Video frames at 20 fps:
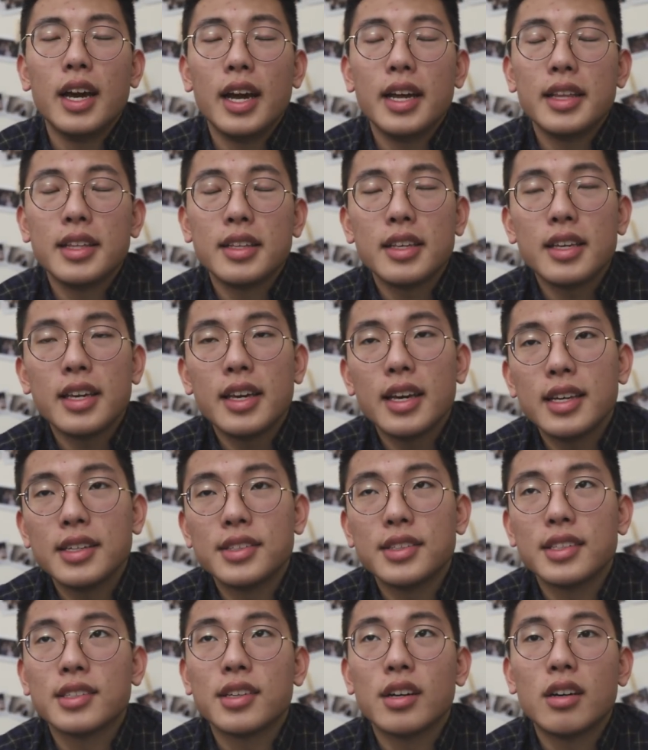And
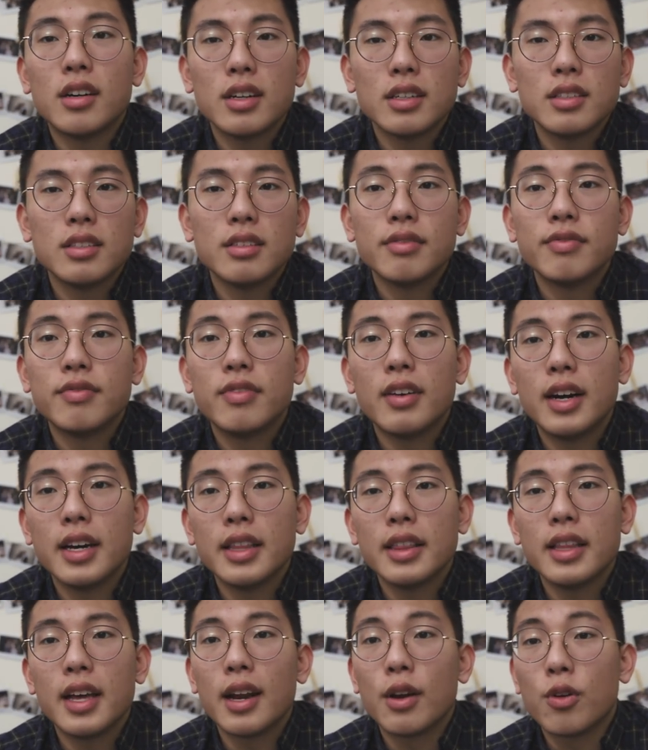yes, it's hard to
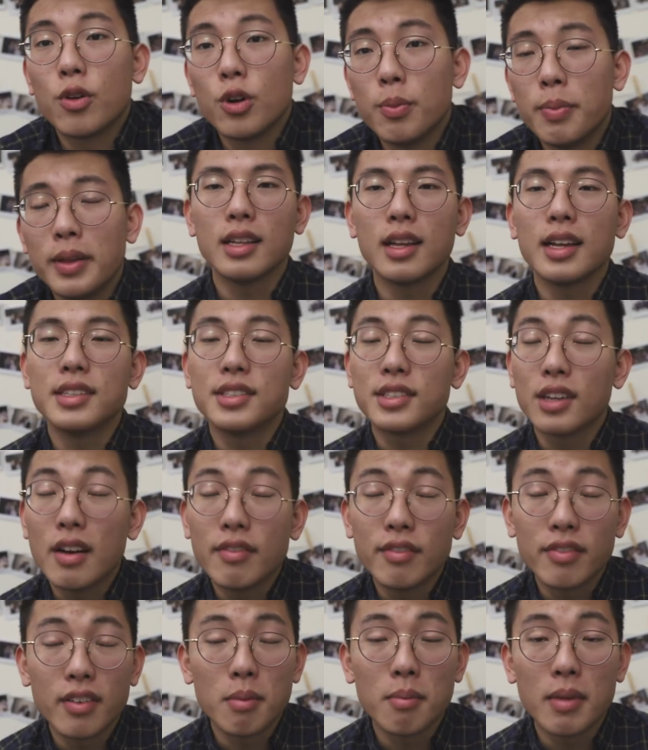find that group, and I still
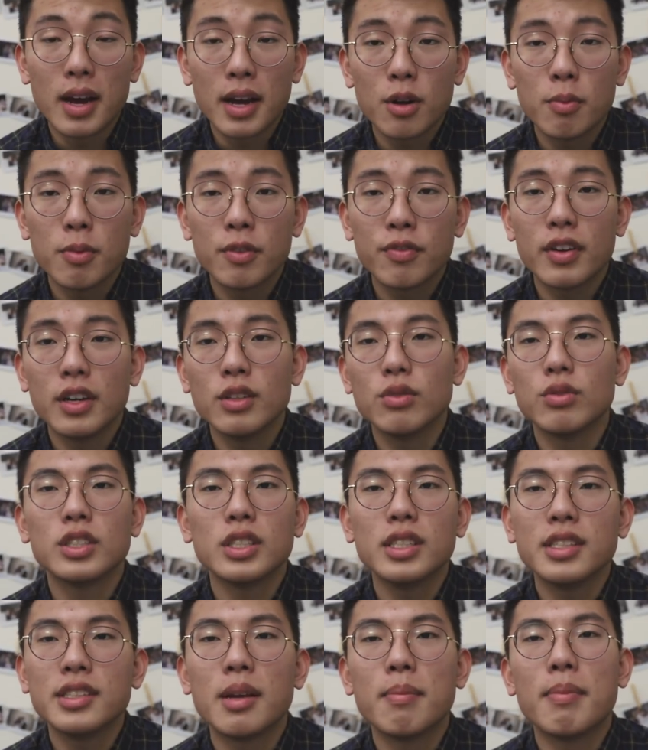haven't found my group of friends, which
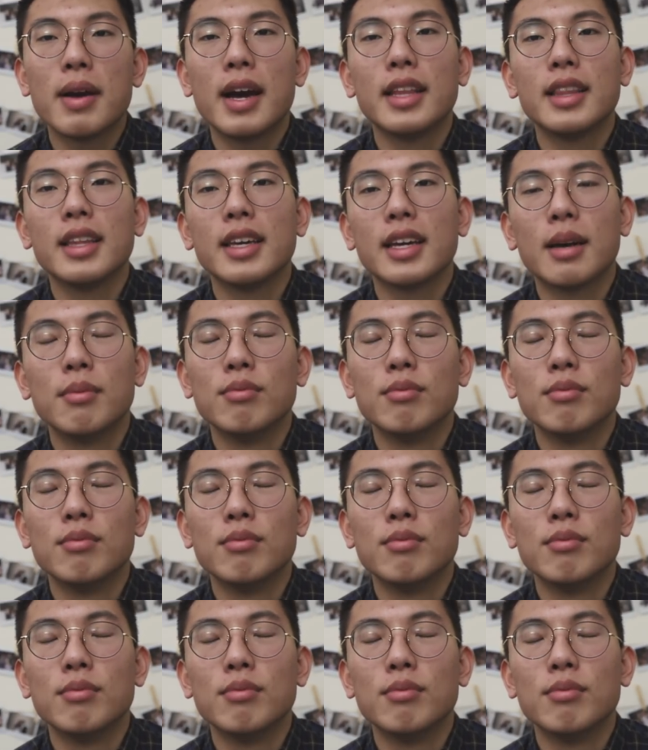isn't a bad thing.